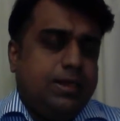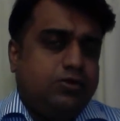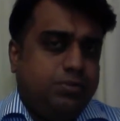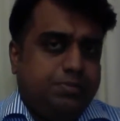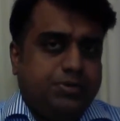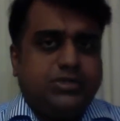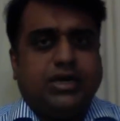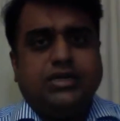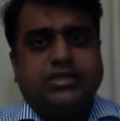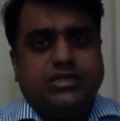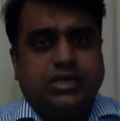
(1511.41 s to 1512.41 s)
to be
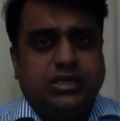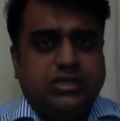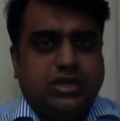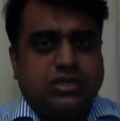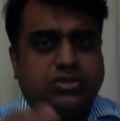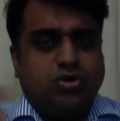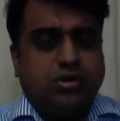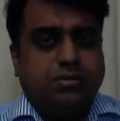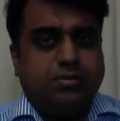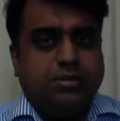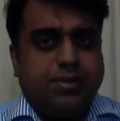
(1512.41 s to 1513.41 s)
precise, is
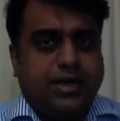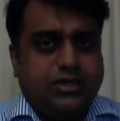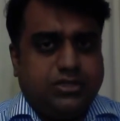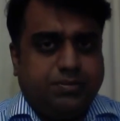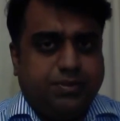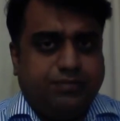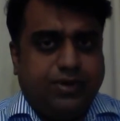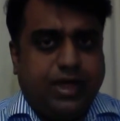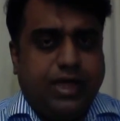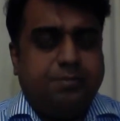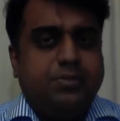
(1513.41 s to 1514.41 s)
talking about the marriage supper of a
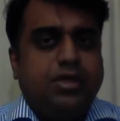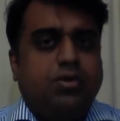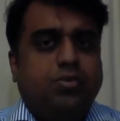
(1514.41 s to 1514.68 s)
Lamb.